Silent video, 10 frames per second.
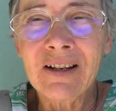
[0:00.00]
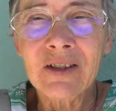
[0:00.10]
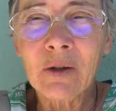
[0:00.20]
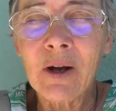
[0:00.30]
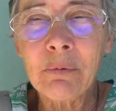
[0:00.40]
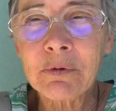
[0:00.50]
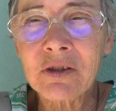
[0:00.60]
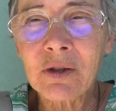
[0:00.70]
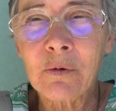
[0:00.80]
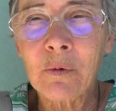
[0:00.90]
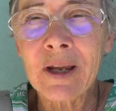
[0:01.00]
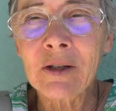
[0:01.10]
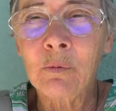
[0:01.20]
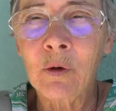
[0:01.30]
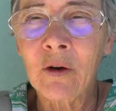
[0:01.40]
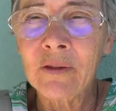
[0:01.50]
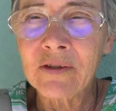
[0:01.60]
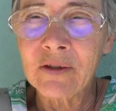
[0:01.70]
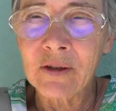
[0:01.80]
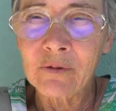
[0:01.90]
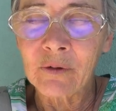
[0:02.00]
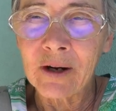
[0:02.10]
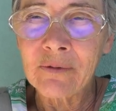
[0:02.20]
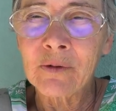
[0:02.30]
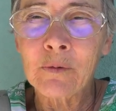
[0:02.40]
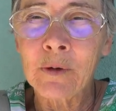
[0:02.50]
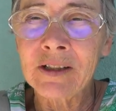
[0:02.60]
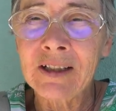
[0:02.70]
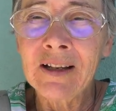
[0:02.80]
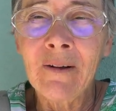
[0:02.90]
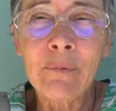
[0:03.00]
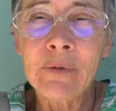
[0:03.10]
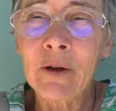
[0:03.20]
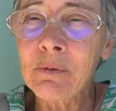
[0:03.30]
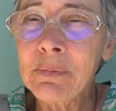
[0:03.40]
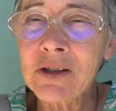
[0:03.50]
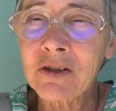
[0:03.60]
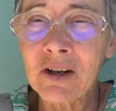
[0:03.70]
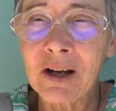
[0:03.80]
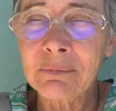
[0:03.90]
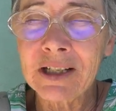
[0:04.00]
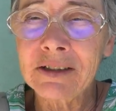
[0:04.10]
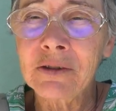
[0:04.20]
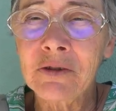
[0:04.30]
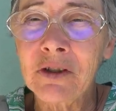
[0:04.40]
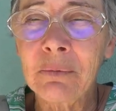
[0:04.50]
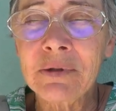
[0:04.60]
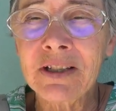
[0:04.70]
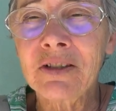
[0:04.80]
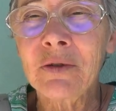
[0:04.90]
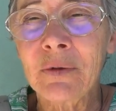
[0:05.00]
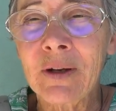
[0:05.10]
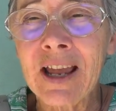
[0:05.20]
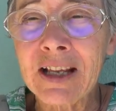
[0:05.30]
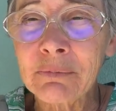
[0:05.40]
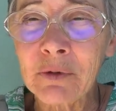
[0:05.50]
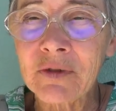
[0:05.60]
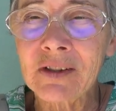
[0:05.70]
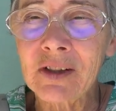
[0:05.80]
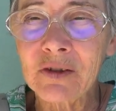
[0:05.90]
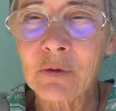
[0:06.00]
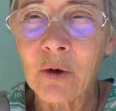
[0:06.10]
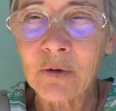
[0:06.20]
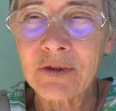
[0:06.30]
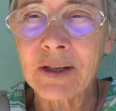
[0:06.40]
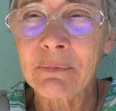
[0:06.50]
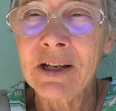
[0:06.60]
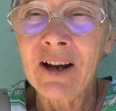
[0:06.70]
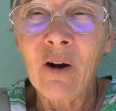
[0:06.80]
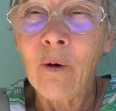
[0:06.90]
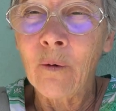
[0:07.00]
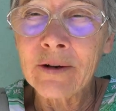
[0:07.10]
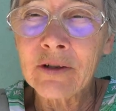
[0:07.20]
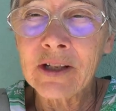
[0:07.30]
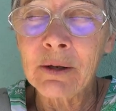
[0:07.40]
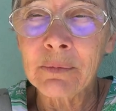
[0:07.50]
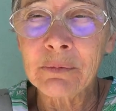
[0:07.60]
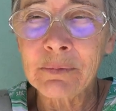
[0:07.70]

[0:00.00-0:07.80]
So help us to create a world that's good for everyone, don't be a shaman who jumps into animals and controls them or into human